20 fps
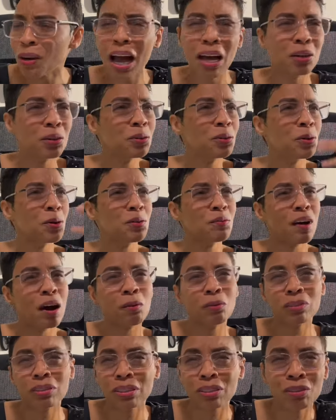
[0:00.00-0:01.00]
I don't know if I
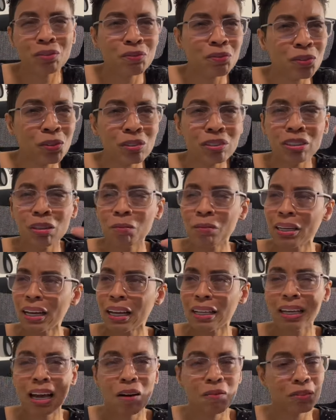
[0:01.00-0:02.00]
was looking for some of
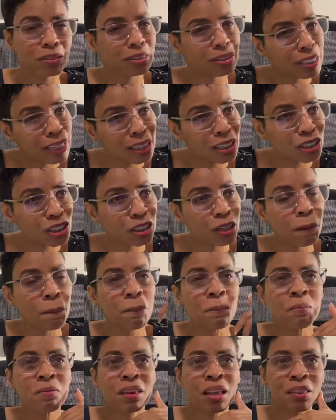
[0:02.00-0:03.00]
that conversation
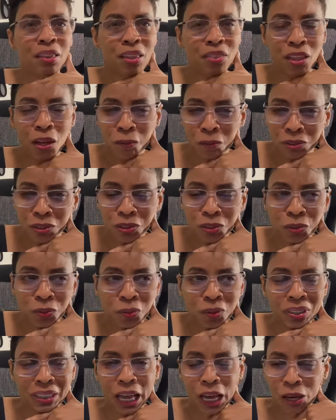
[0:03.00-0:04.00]
that they was
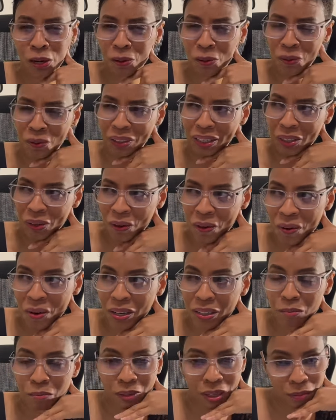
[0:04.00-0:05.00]
doing like early
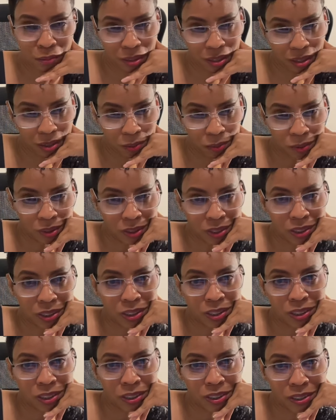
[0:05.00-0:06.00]
on. Maybe I
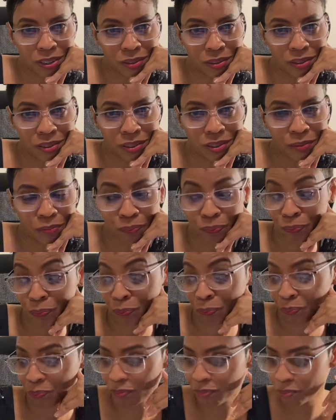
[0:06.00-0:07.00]
was.
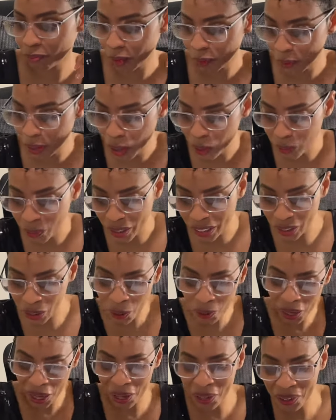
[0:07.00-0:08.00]

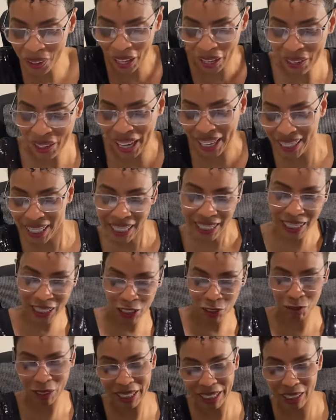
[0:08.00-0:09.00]
Okay.
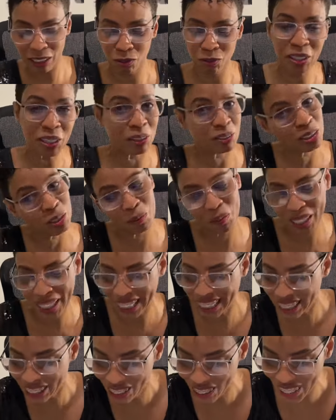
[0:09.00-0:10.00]
Let's see. What else can we
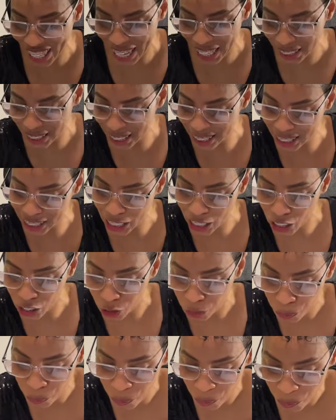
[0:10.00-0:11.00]
get into next? Let's see
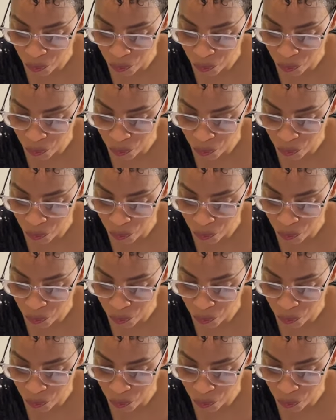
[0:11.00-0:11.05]
here.